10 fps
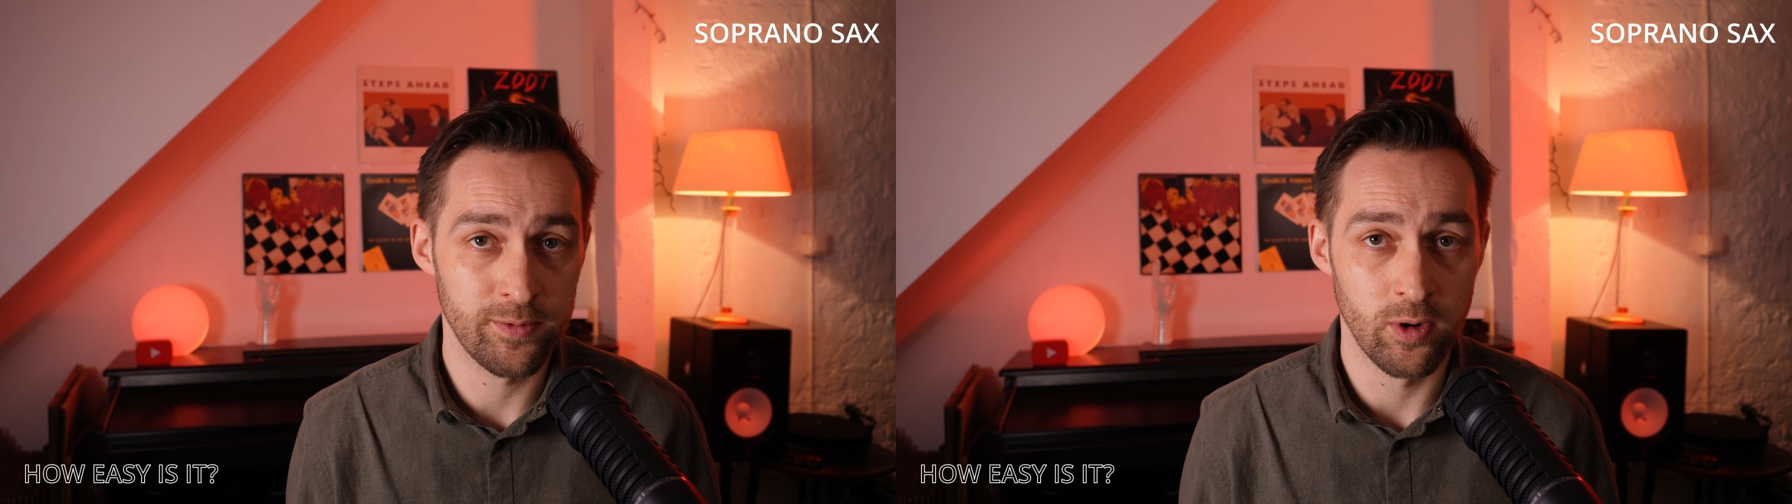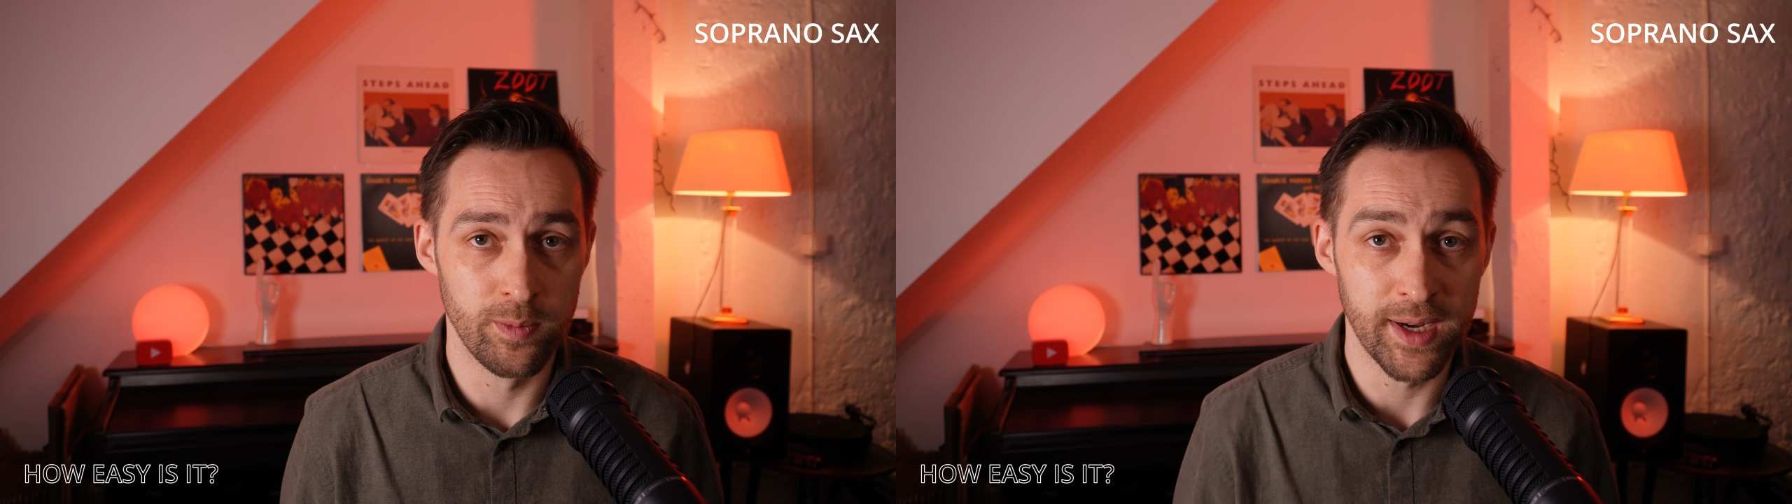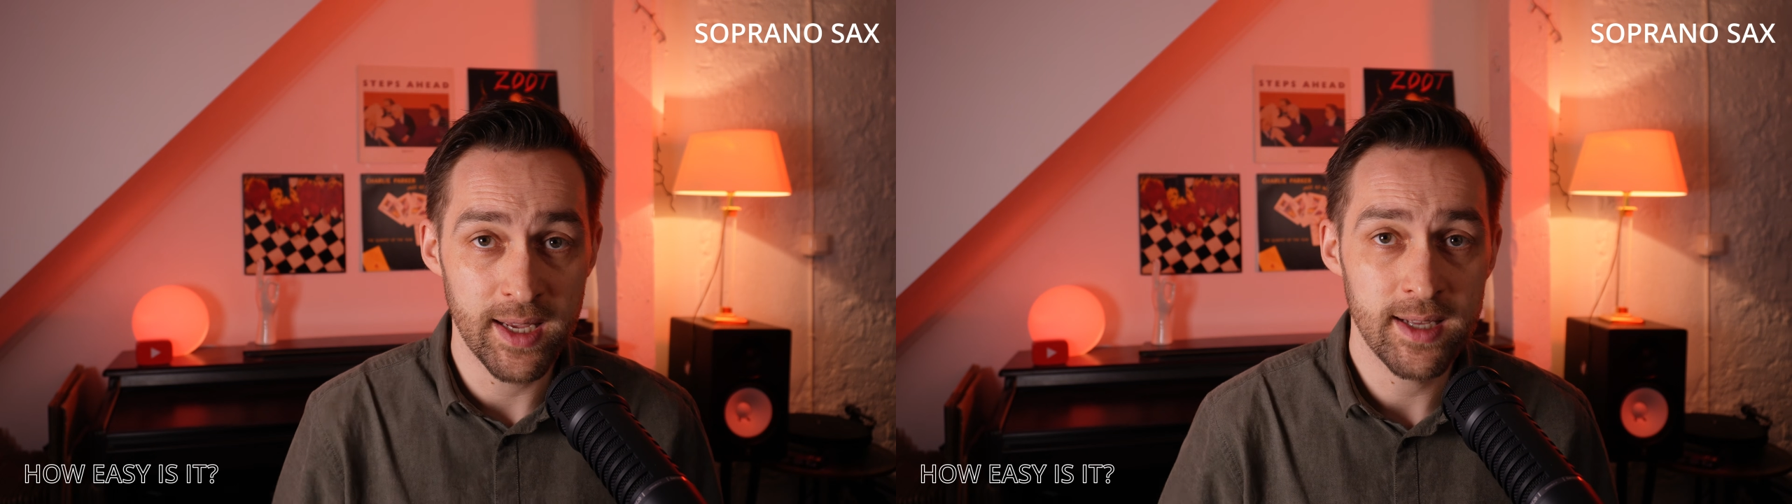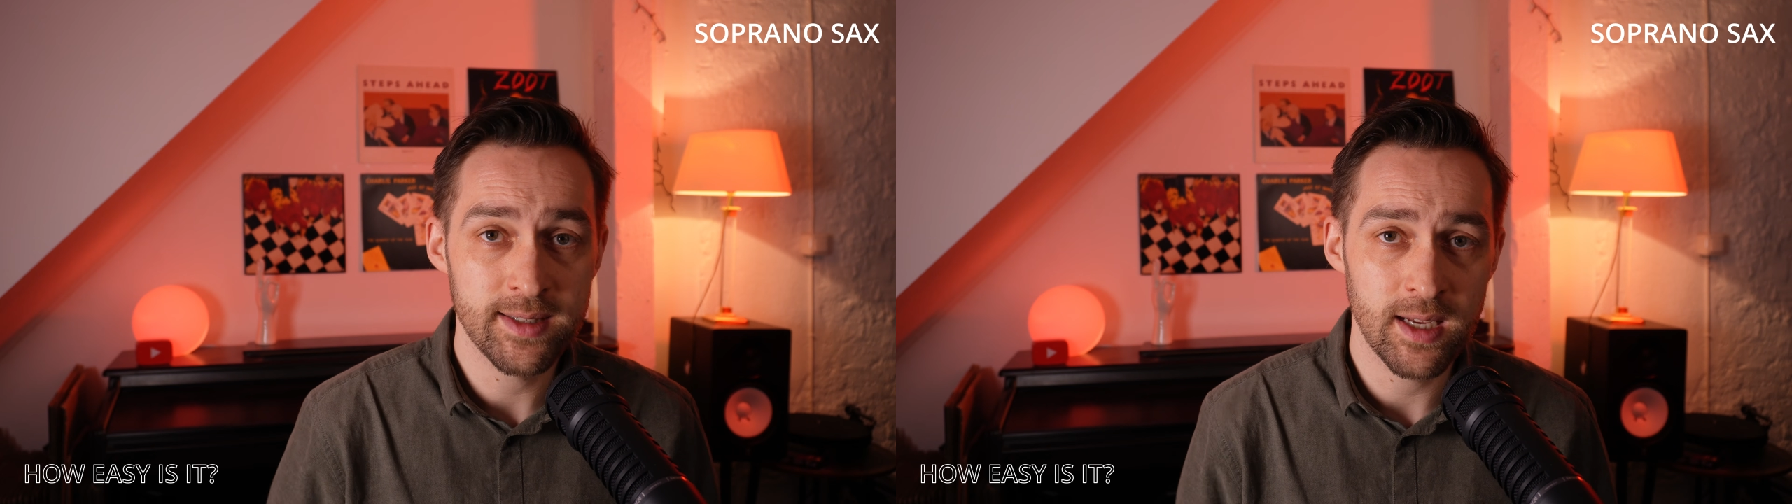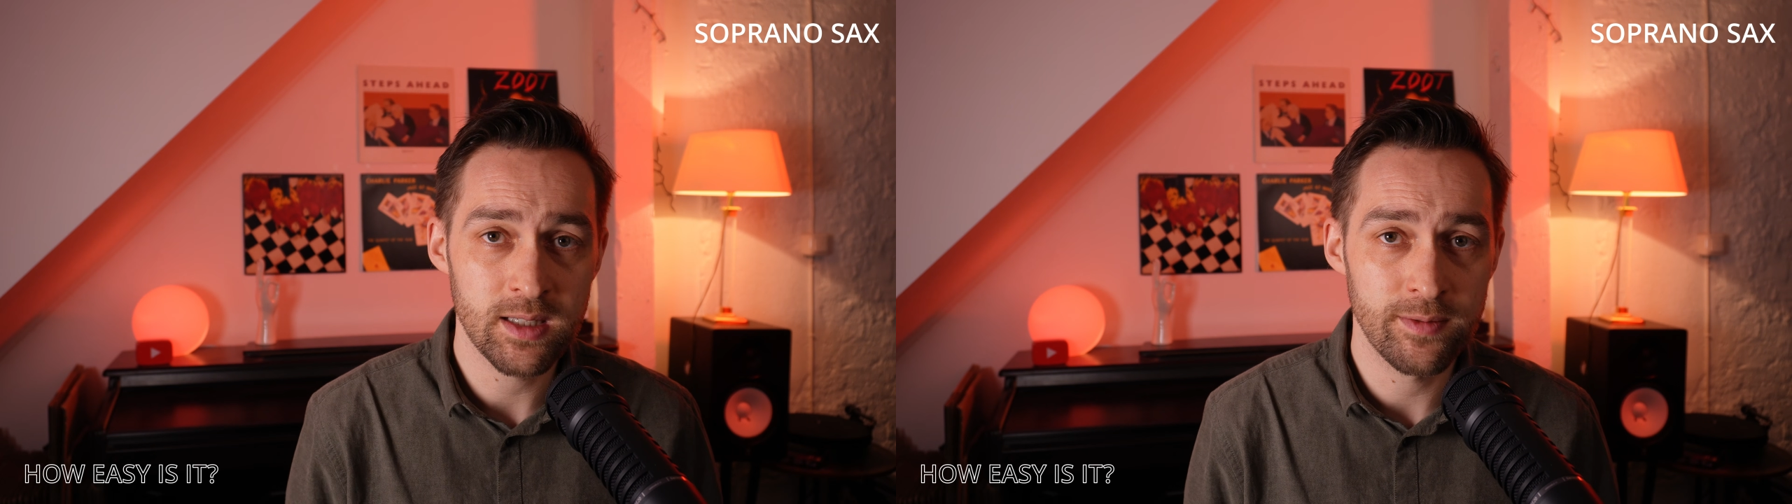for beginning
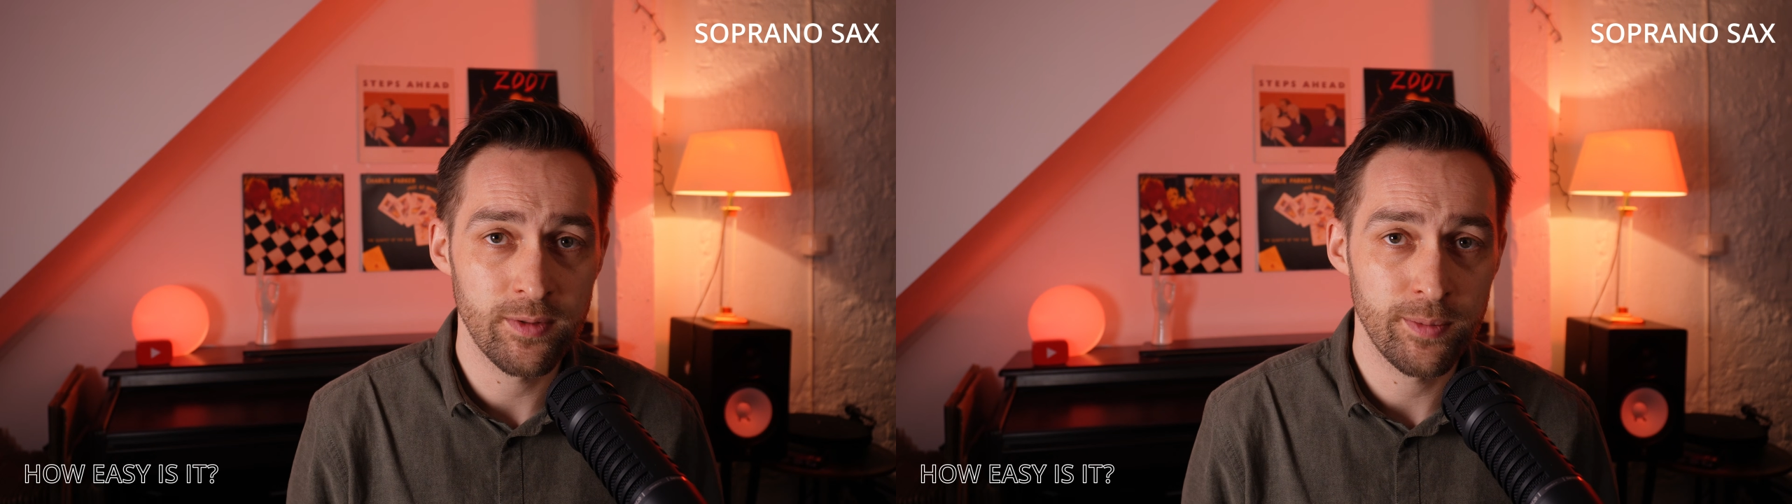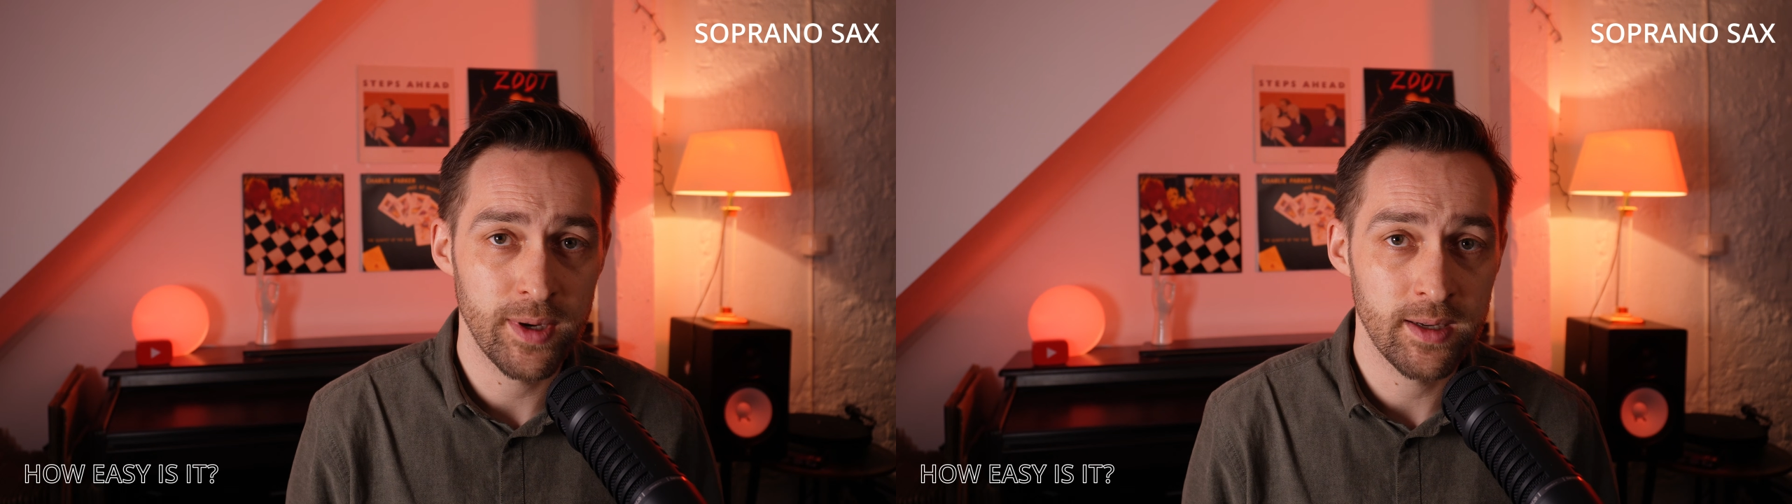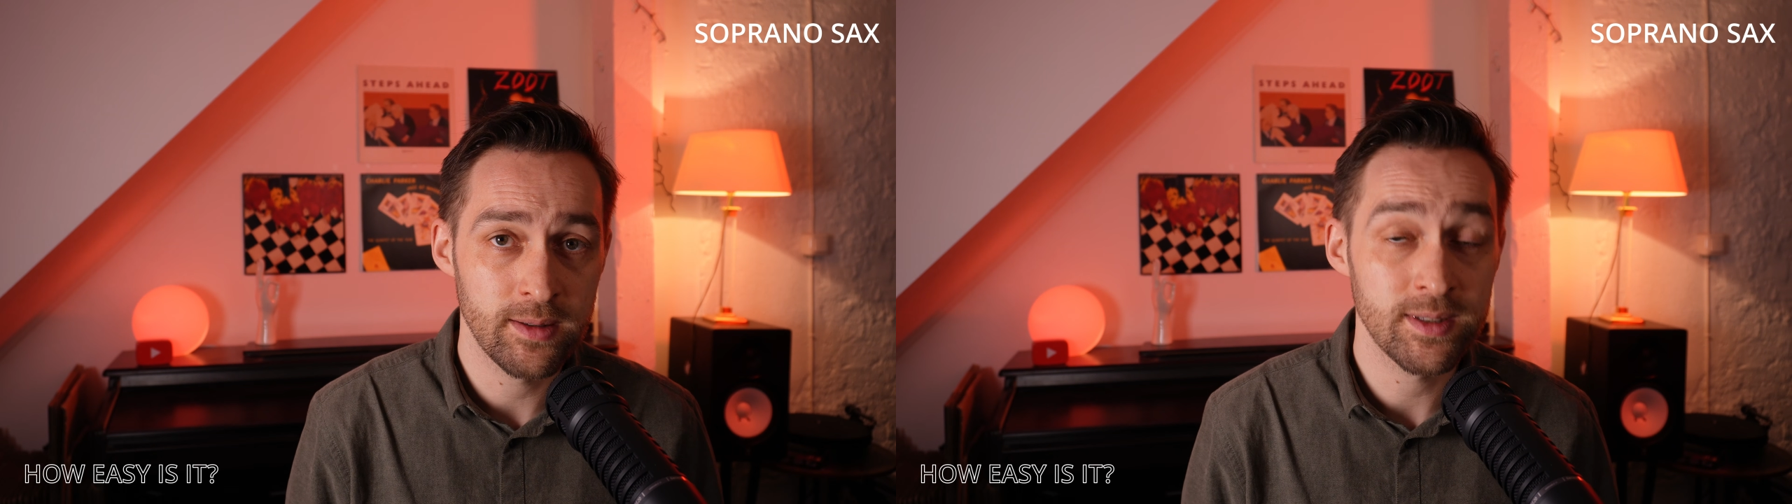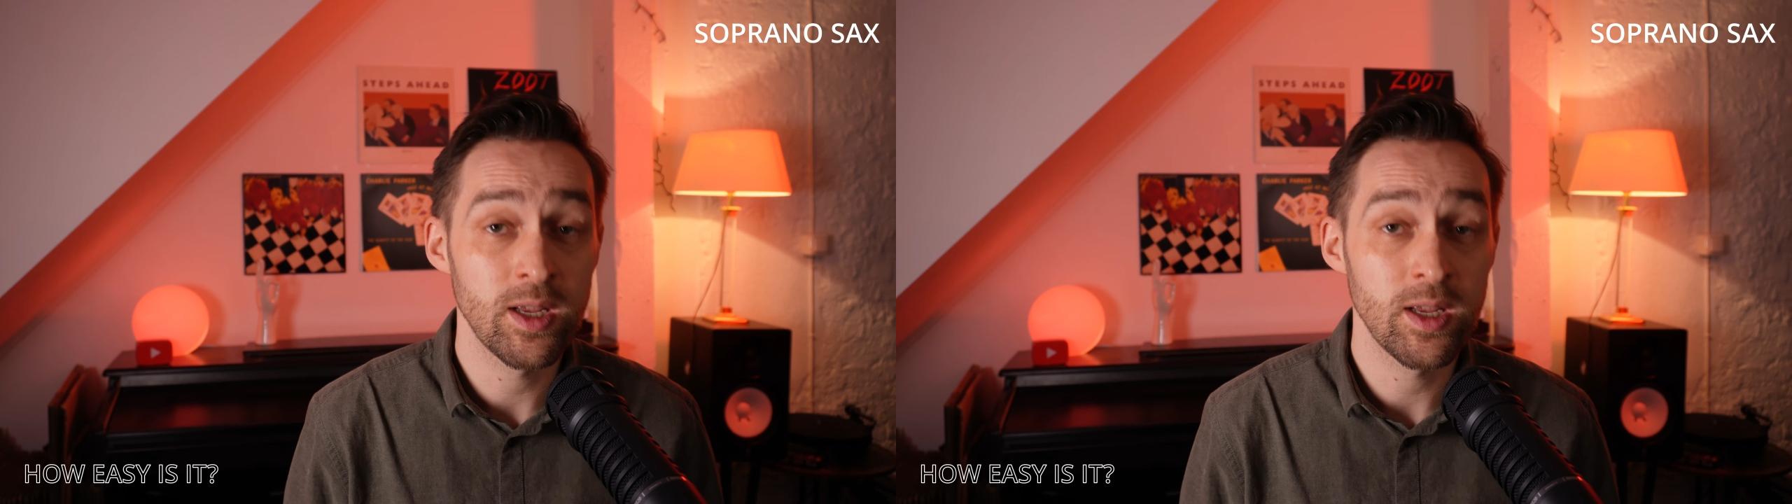saxophone players,